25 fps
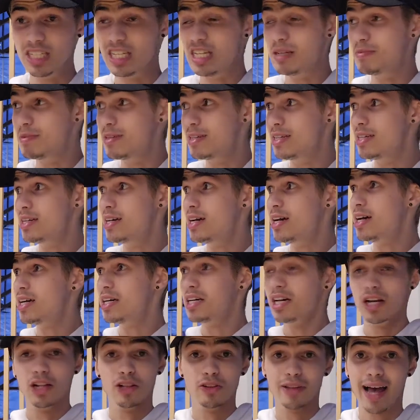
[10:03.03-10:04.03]
see me
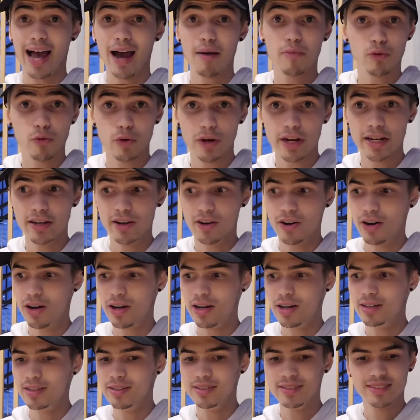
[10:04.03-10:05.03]
elaborate
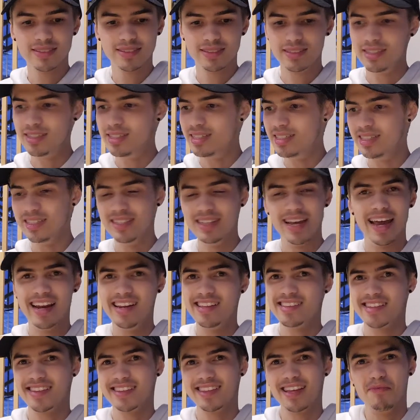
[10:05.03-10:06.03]
on, see
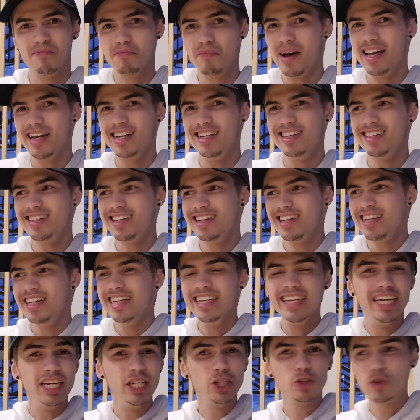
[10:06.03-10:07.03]
anything that might
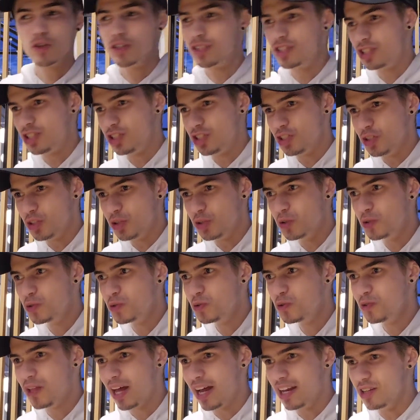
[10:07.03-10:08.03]
interest
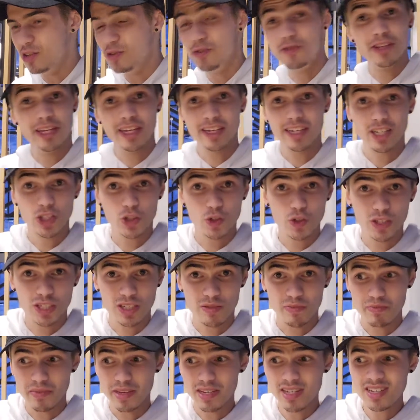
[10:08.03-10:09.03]
you that you think
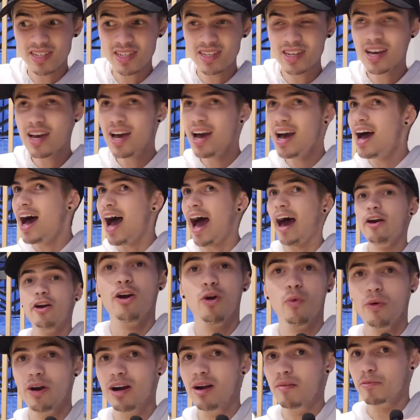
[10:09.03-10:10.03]
interests me. I
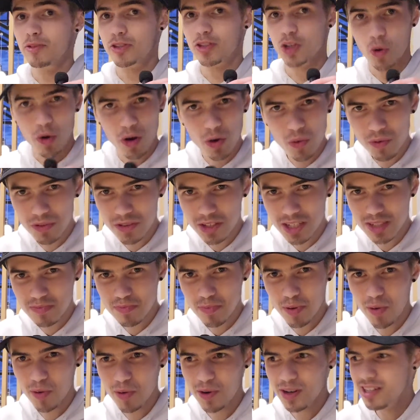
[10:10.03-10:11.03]
don't know where I'm going with this
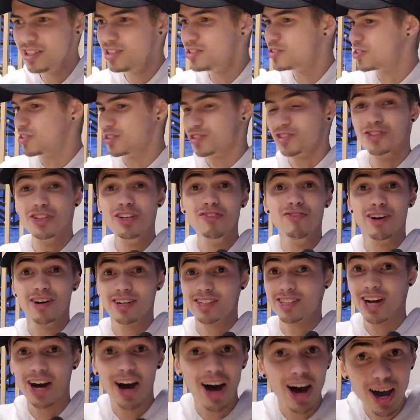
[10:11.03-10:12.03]
point. Just leave
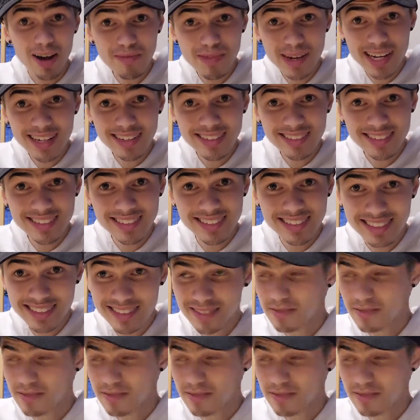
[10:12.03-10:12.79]
a comment.